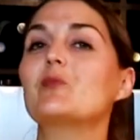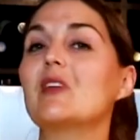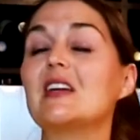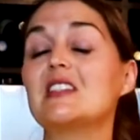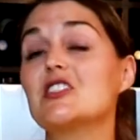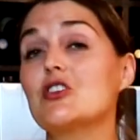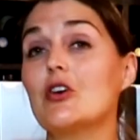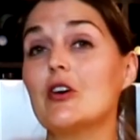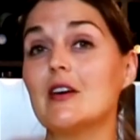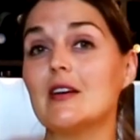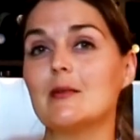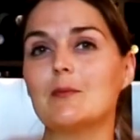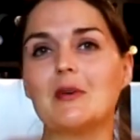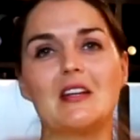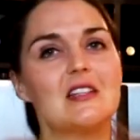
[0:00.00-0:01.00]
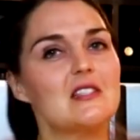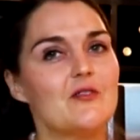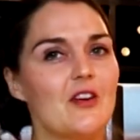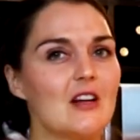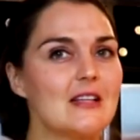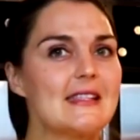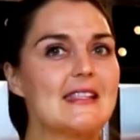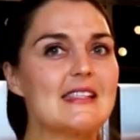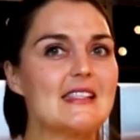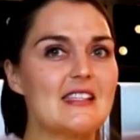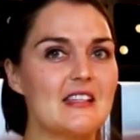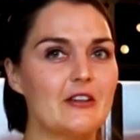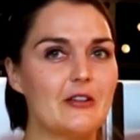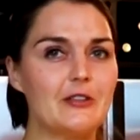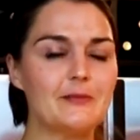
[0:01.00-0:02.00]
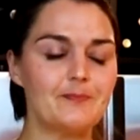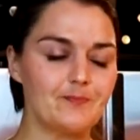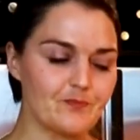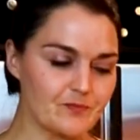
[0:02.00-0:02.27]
It's good, but it's very still.